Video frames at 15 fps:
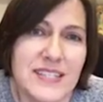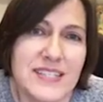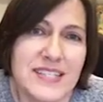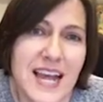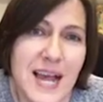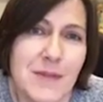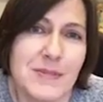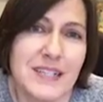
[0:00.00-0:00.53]
this
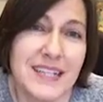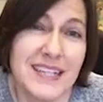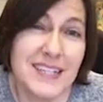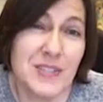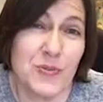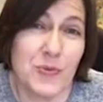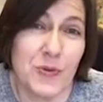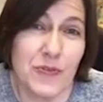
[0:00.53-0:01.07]
time to let
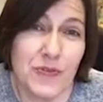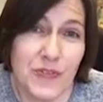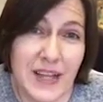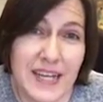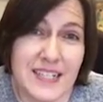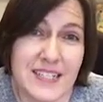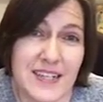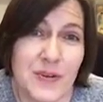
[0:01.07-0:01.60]
us
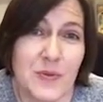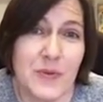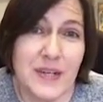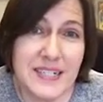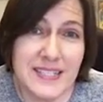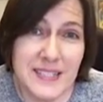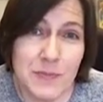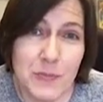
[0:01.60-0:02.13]
reflect on
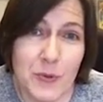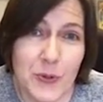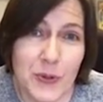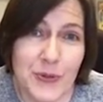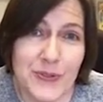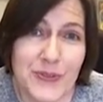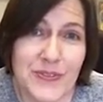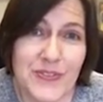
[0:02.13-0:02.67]
what is
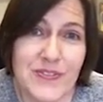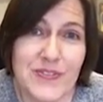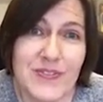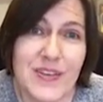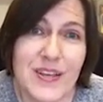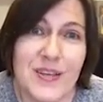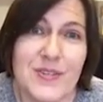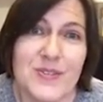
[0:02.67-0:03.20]
important
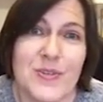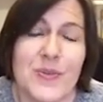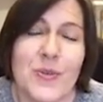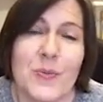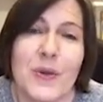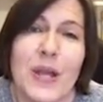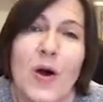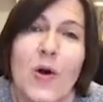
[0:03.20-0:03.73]
so
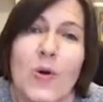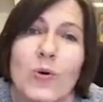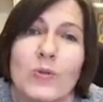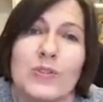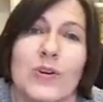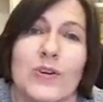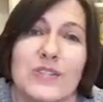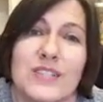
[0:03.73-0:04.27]
that we
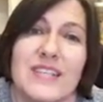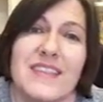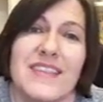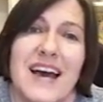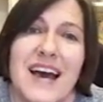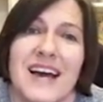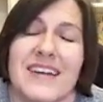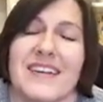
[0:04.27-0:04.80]
hold on to
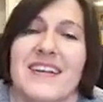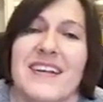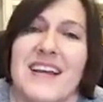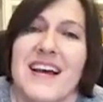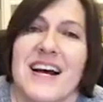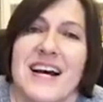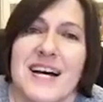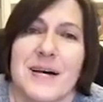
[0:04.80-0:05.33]
that
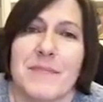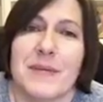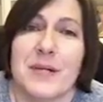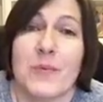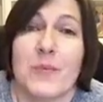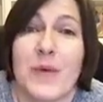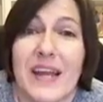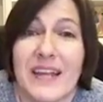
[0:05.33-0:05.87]
in
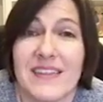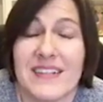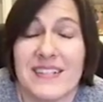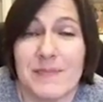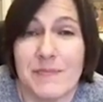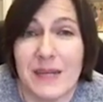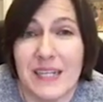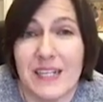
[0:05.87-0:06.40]
a way
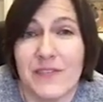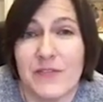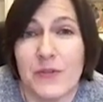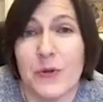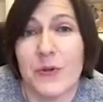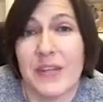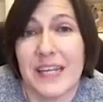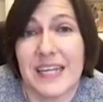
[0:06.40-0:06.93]
that's
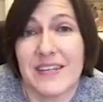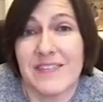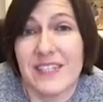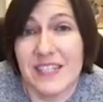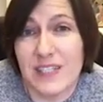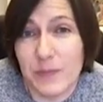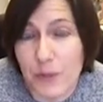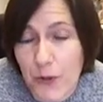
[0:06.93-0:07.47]
meaningful, that gives
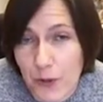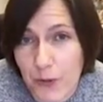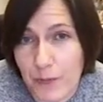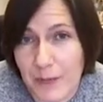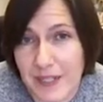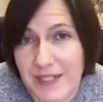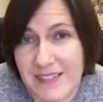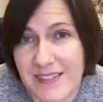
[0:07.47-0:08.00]
us
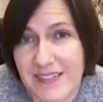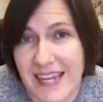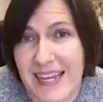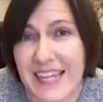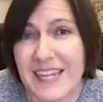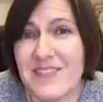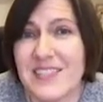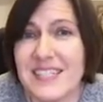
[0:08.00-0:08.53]
purpose
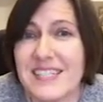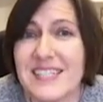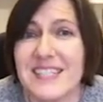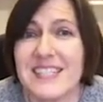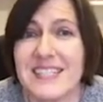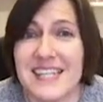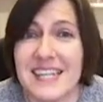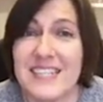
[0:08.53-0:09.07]
and gives us a
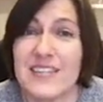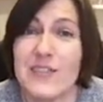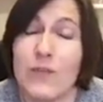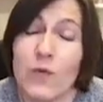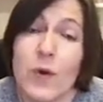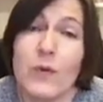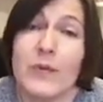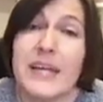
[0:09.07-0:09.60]
sense of
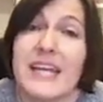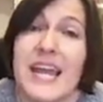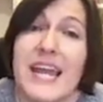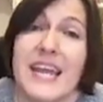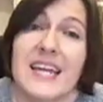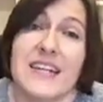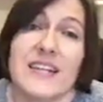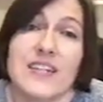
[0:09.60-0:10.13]
what we
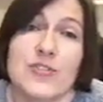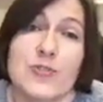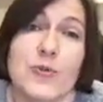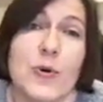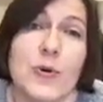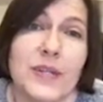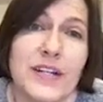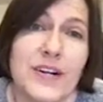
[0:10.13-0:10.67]
can
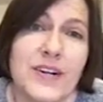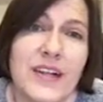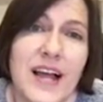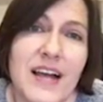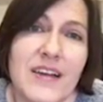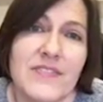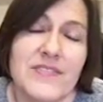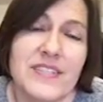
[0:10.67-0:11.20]
control in our
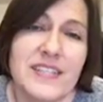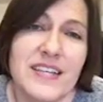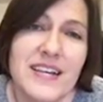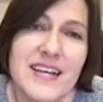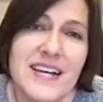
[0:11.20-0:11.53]
lives.